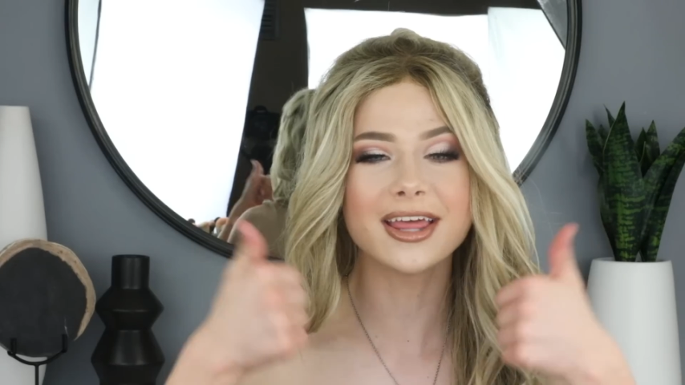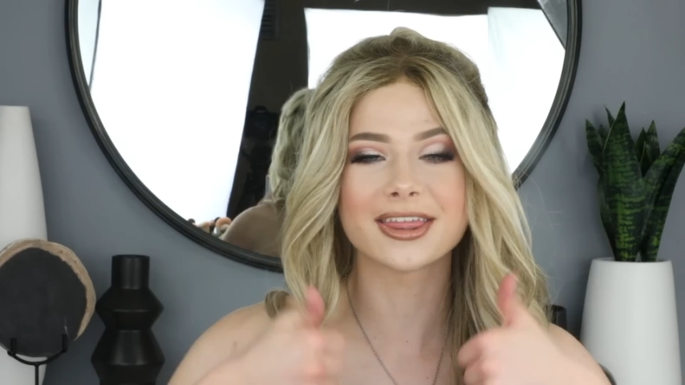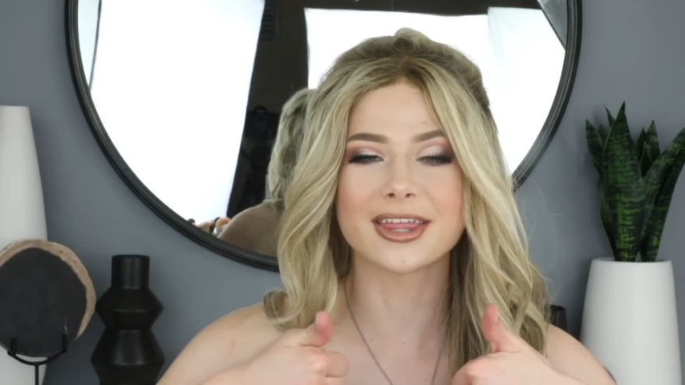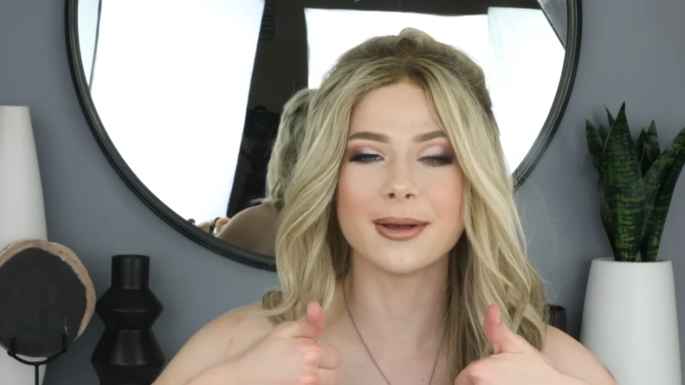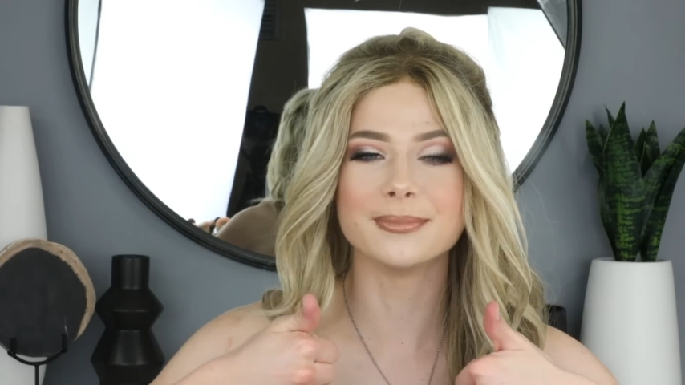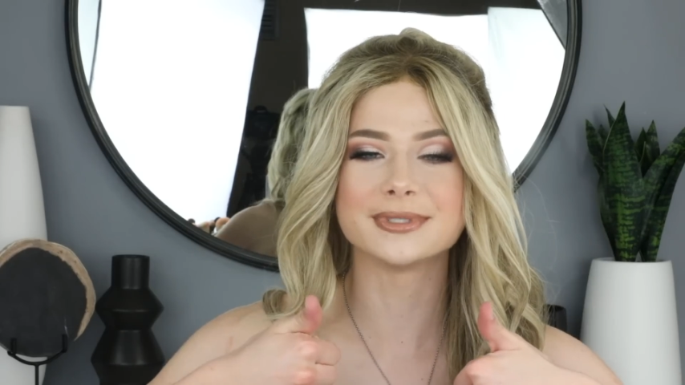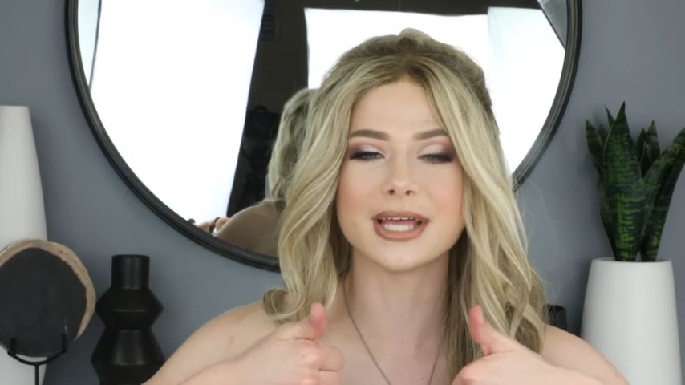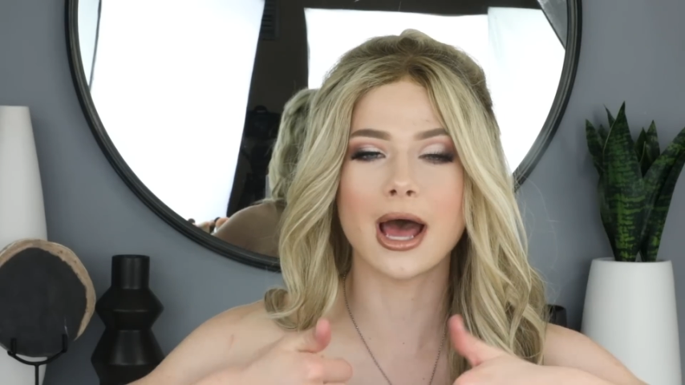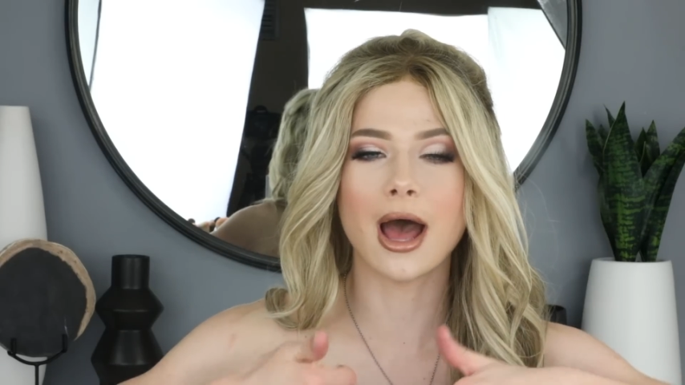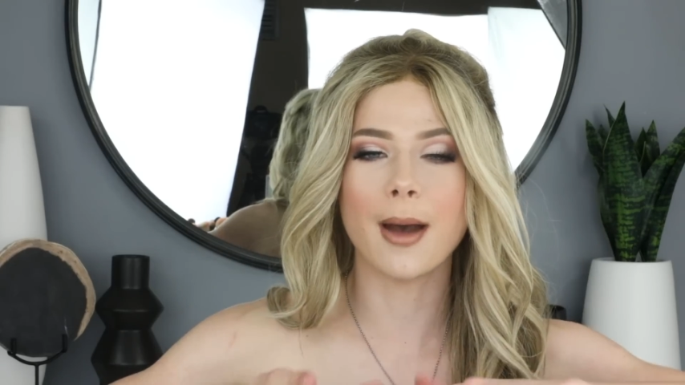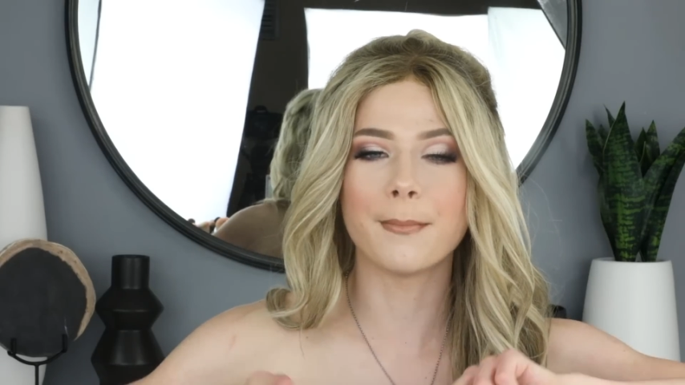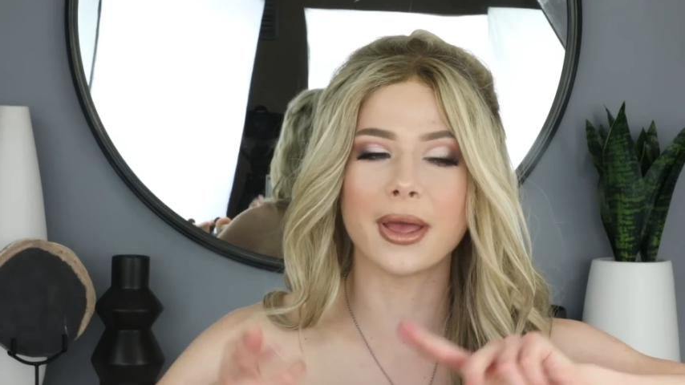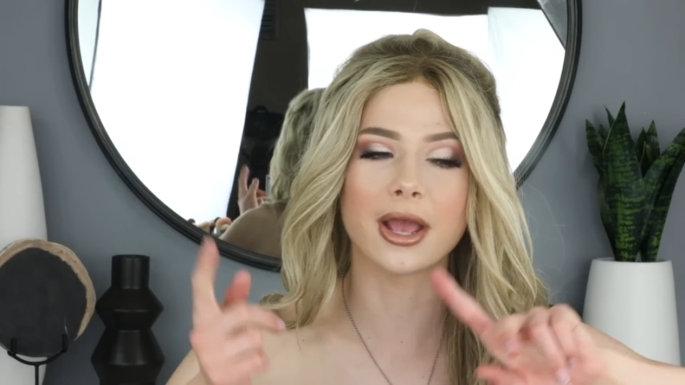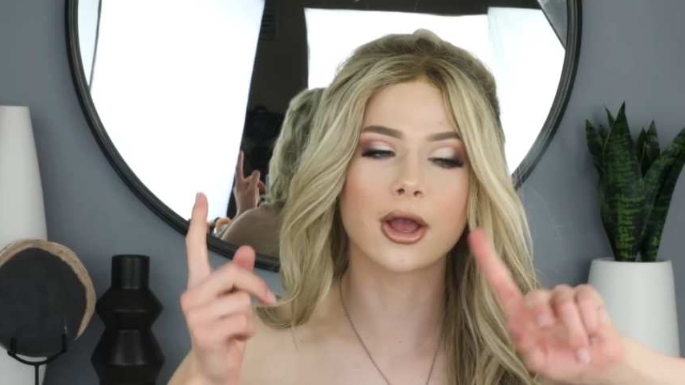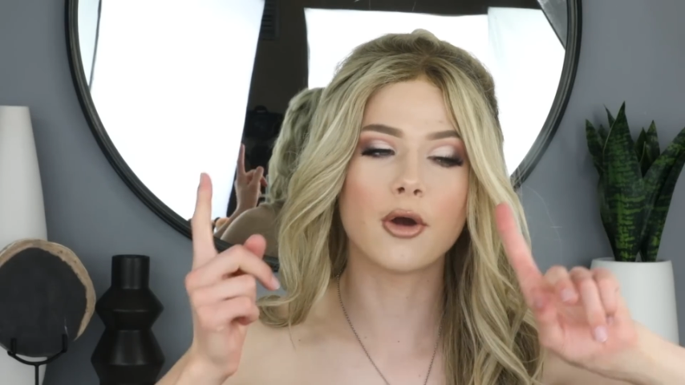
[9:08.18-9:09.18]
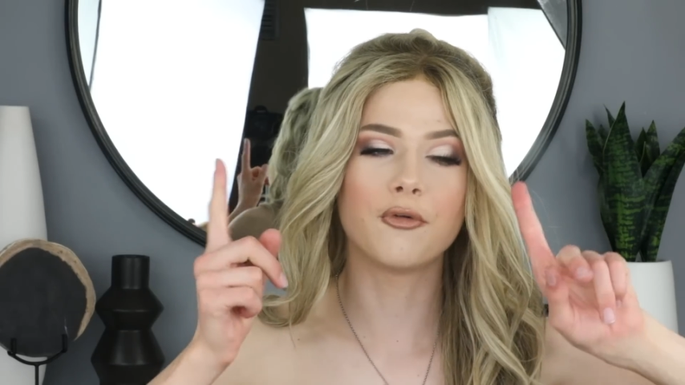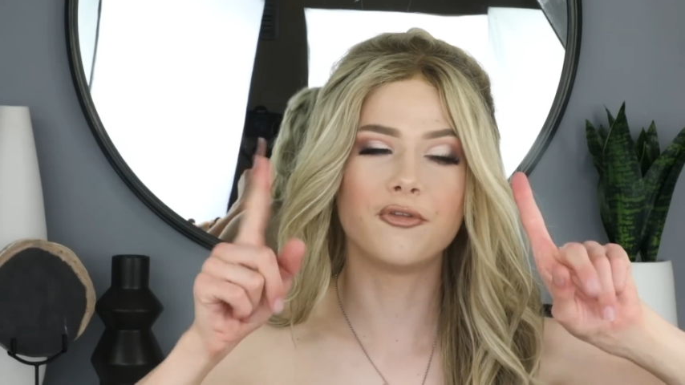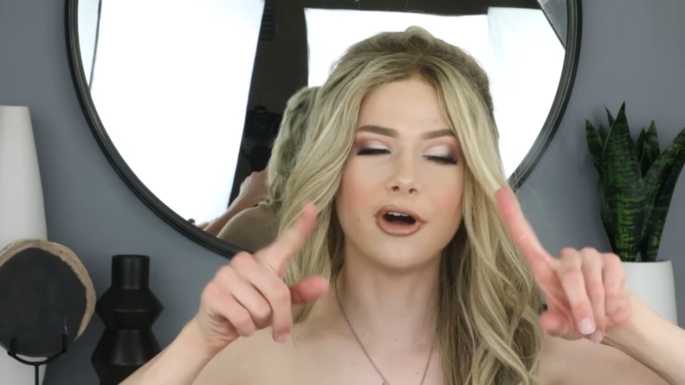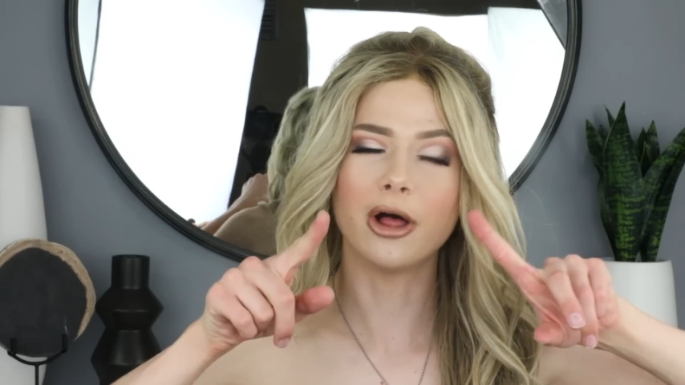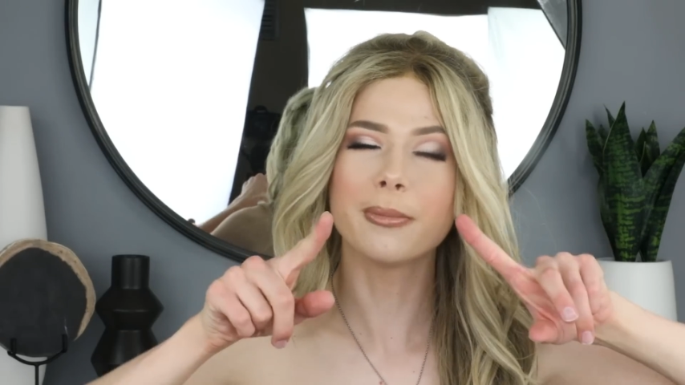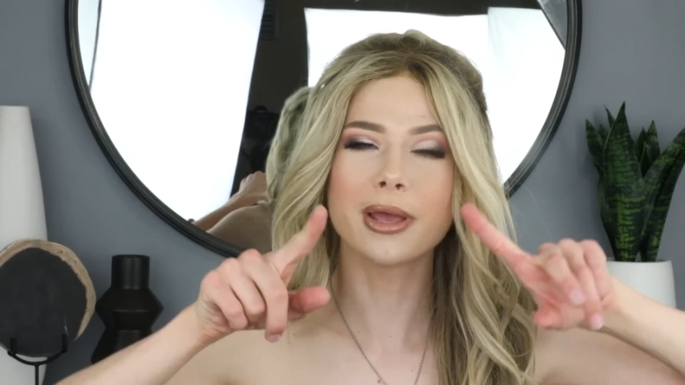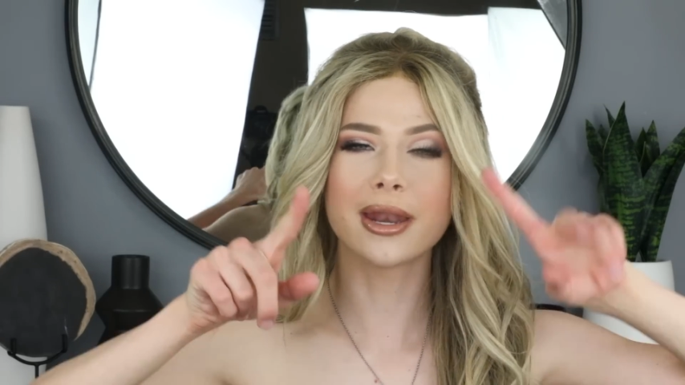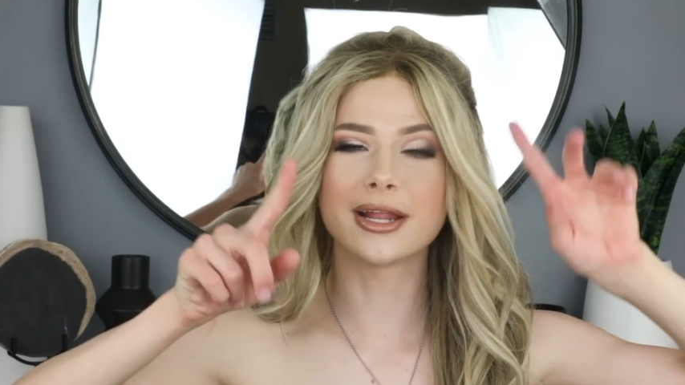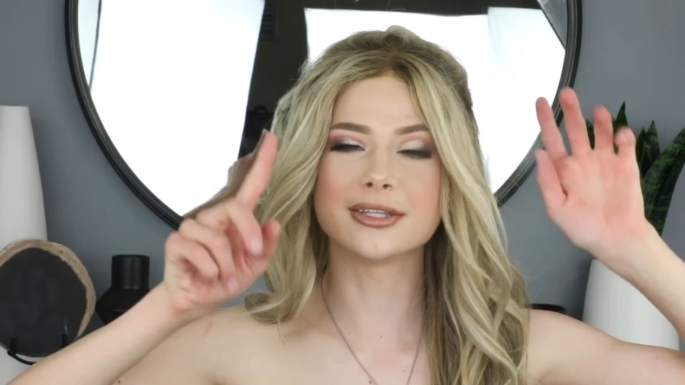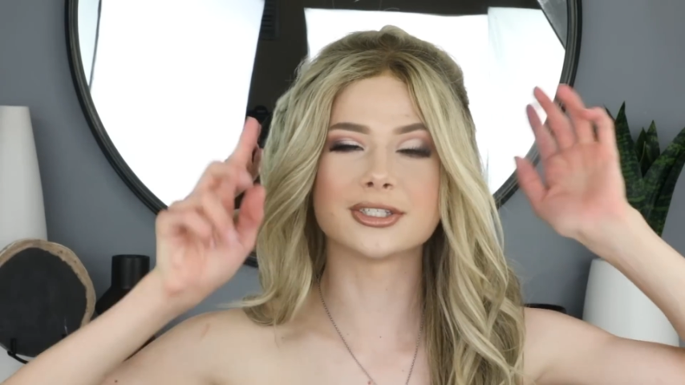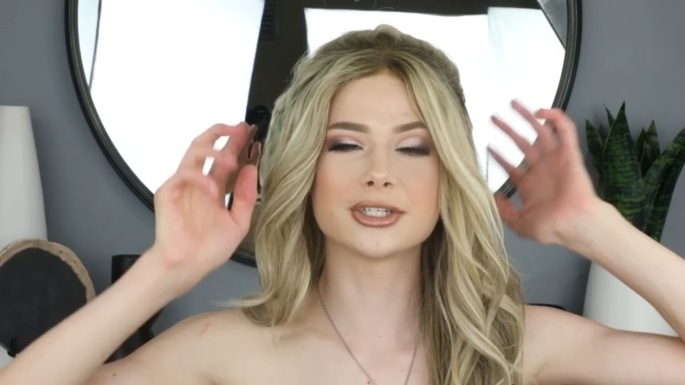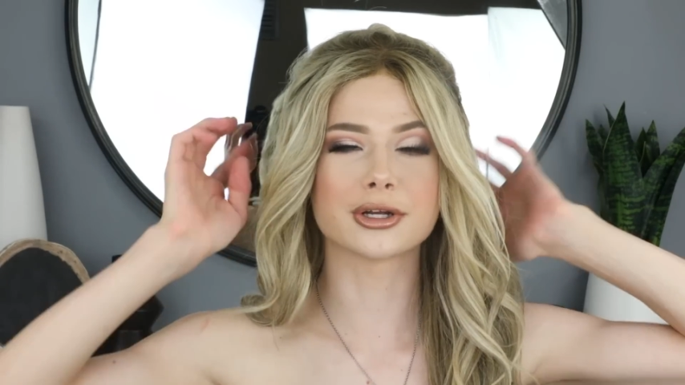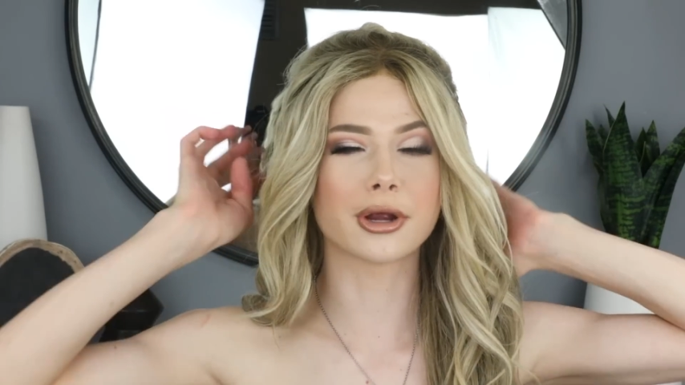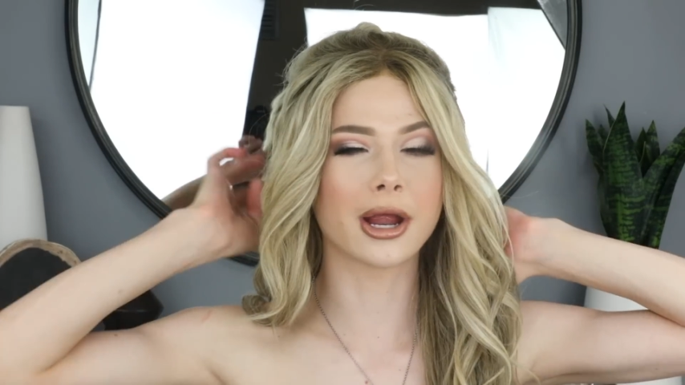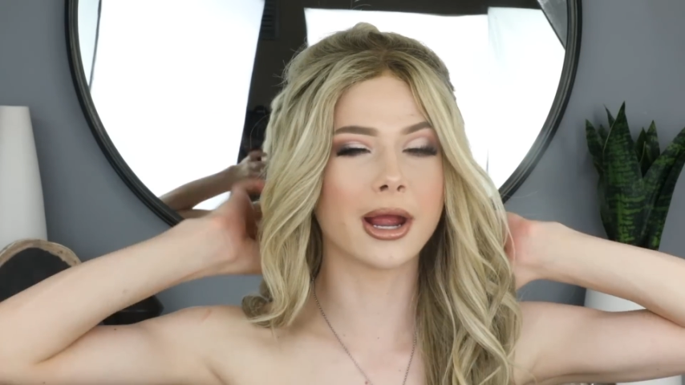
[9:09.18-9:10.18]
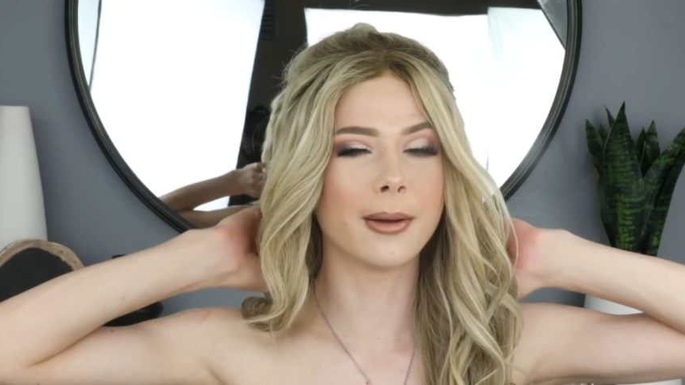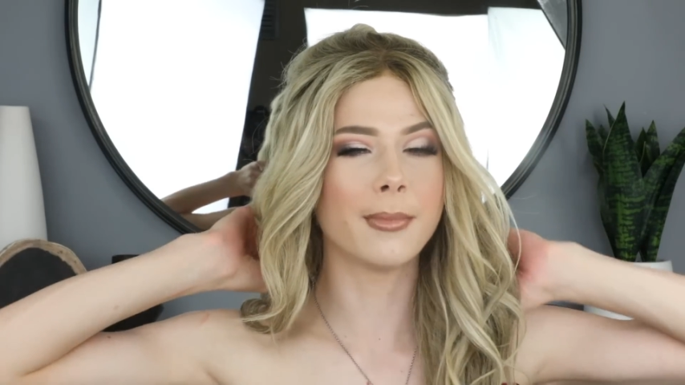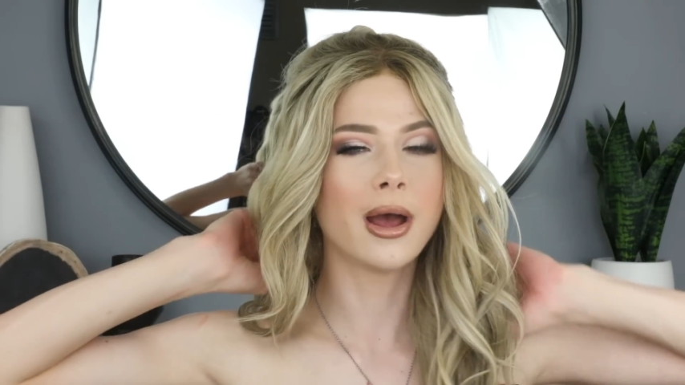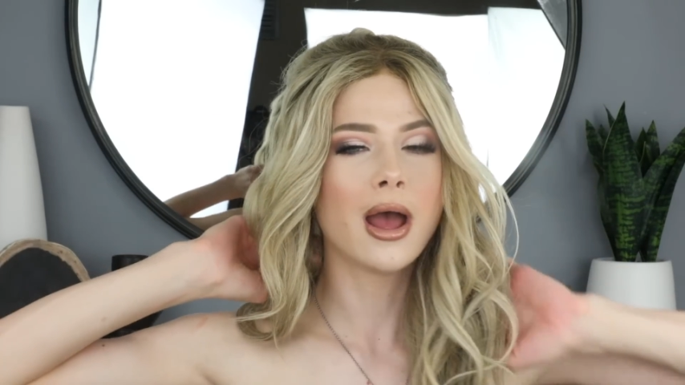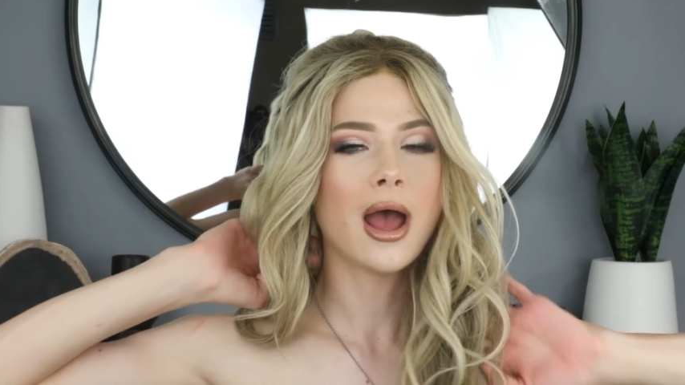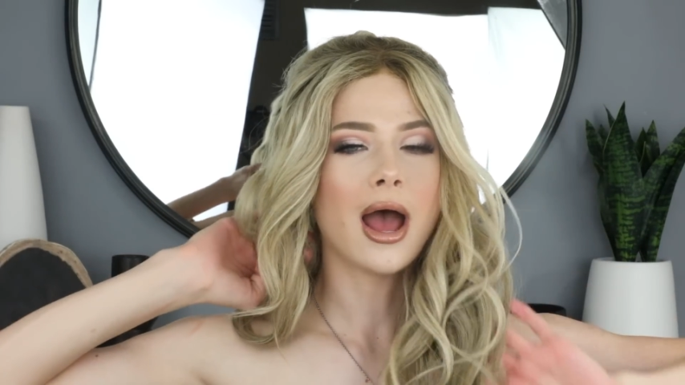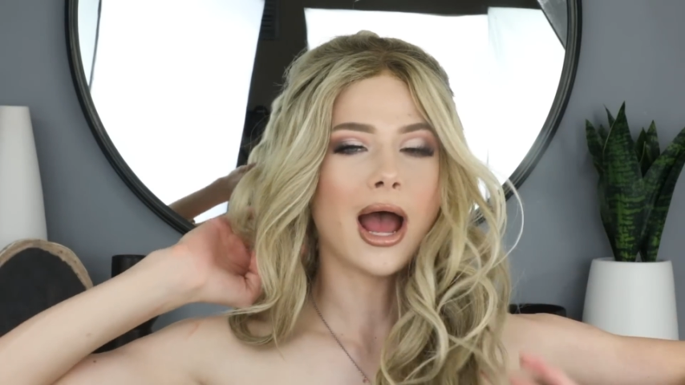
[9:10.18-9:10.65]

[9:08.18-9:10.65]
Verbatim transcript: a thumbs up and go follow me on Instagram.